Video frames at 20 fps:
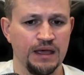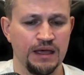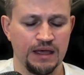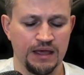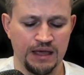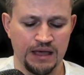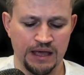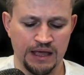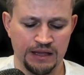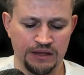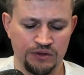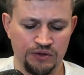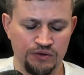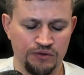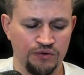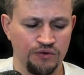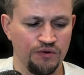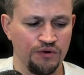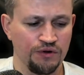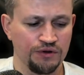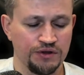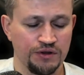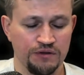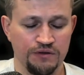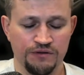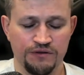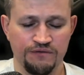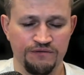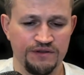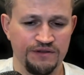and you got a
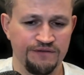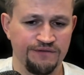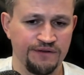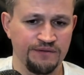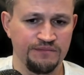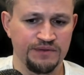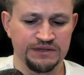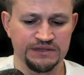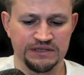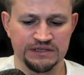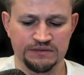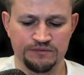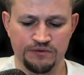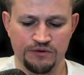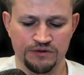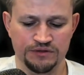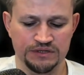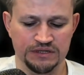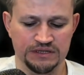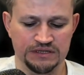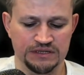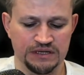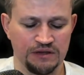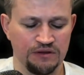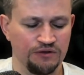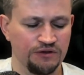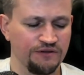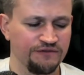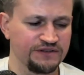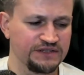lot of different business process, a
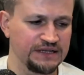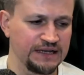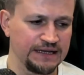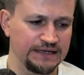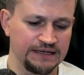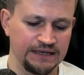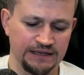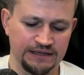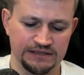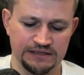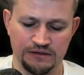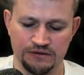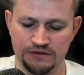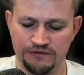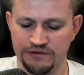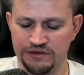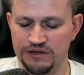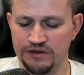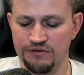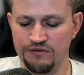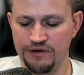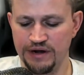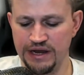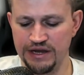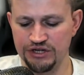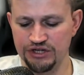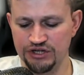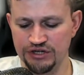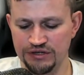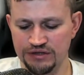lot of settings, a lot of
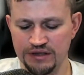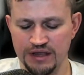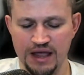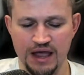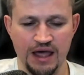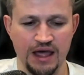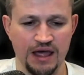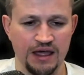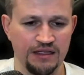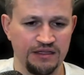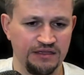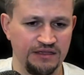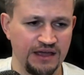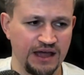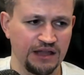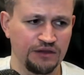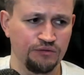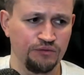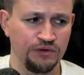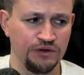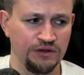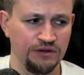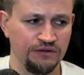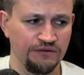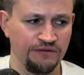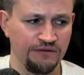integration, that will